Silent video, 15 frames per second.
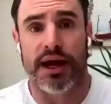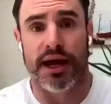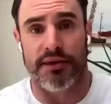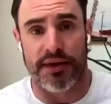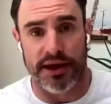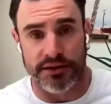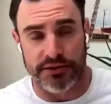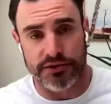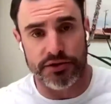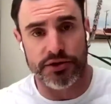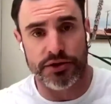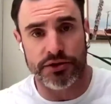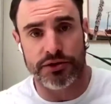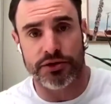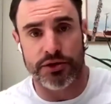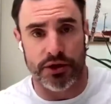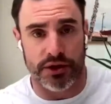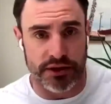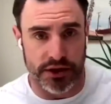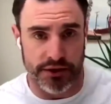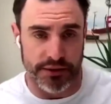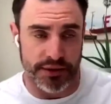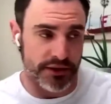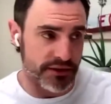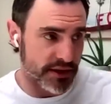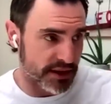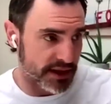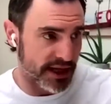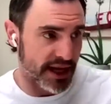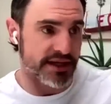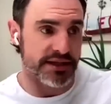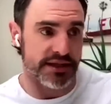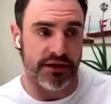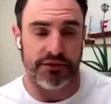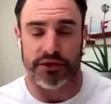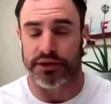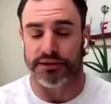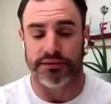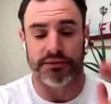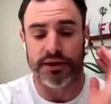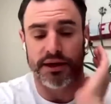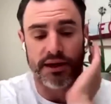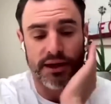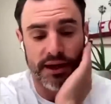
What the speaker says: and then took the career to the next level and